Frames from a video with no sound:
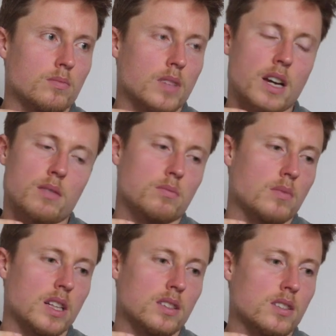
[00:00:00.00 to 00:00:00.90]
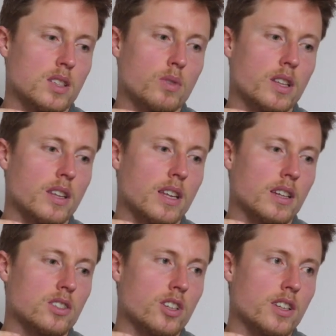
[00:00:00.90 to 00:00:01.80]
yeah, I'll see whether that
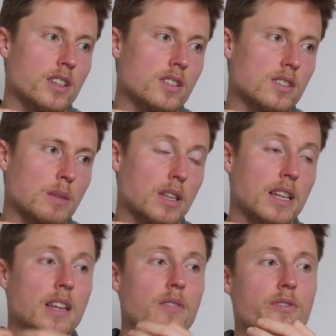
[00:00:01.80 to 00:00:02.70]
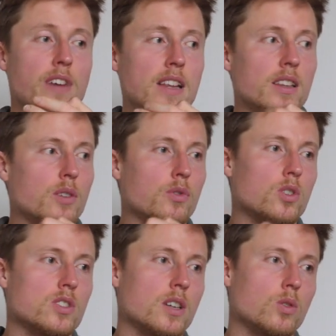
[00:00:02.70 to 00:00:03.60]
actually yields something. And then finally, of
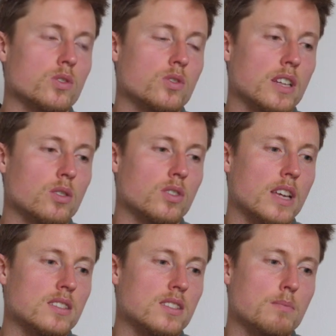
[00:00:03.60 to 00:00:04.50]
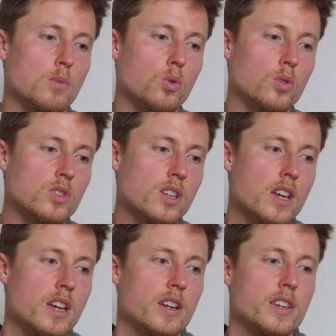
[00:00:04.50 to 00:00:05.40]
course, I also had to test the monos.
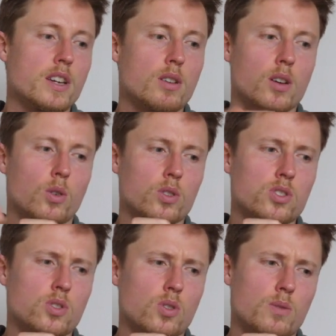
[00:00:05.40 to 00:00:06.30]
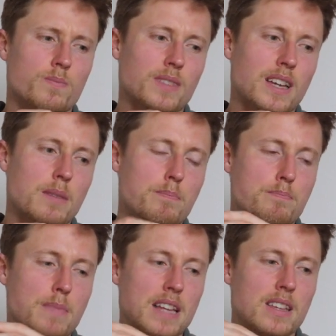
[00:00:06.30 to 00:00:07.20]
Here I also
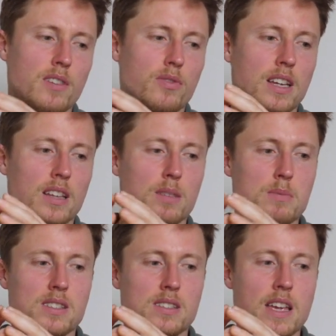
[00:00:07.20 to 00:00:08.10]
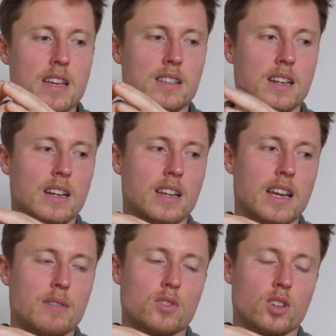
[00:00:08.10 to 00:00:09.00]
might have done the mistake that I
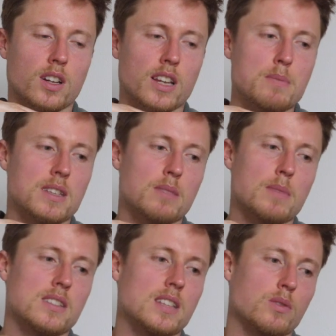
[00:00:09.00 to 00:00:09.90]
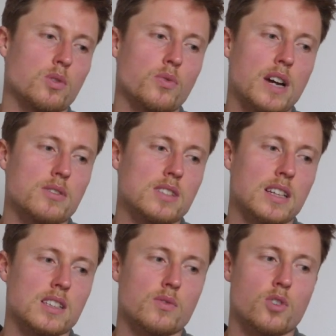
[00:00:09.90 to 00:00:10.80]
have not limited myself to 5
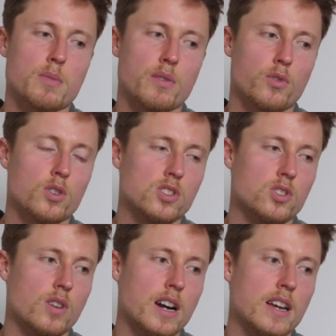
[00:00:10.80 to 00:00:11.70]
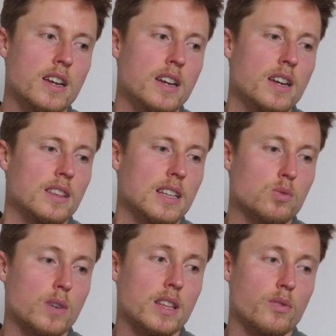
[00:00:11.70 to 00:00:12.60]
seconds for my first try.
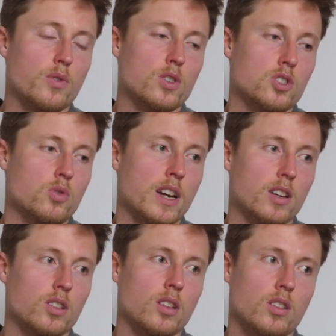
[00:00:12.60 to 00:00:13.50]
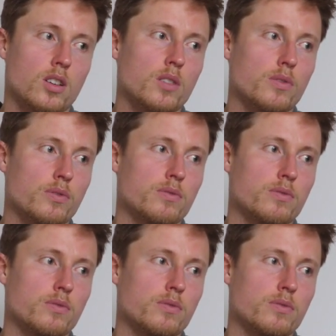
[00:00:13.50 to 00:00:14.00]
That's why the first try got a lot